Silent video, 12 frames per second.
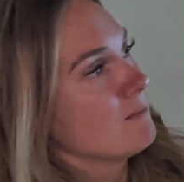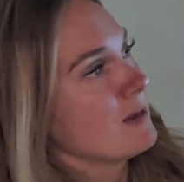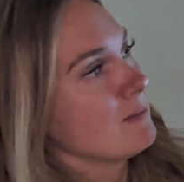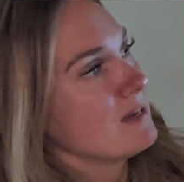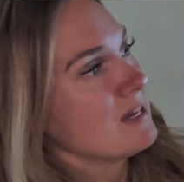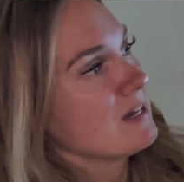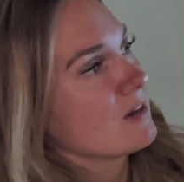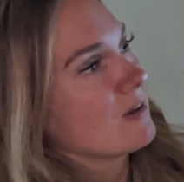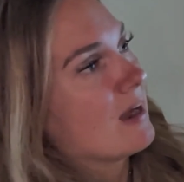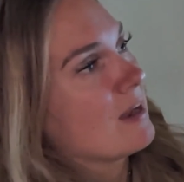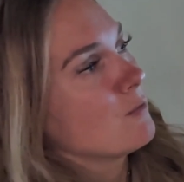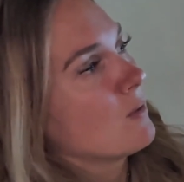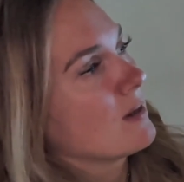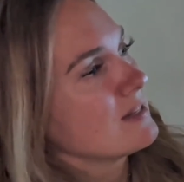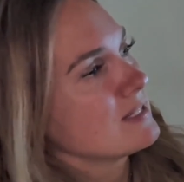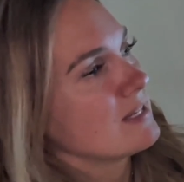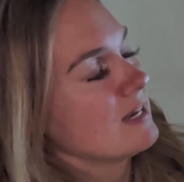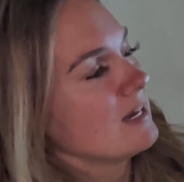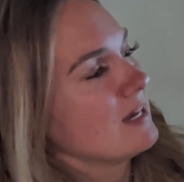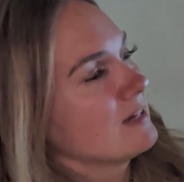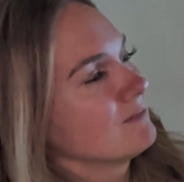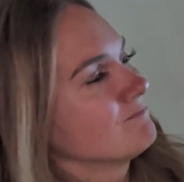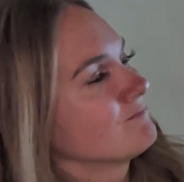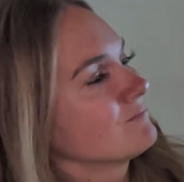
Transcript: Maybe here I wanna say,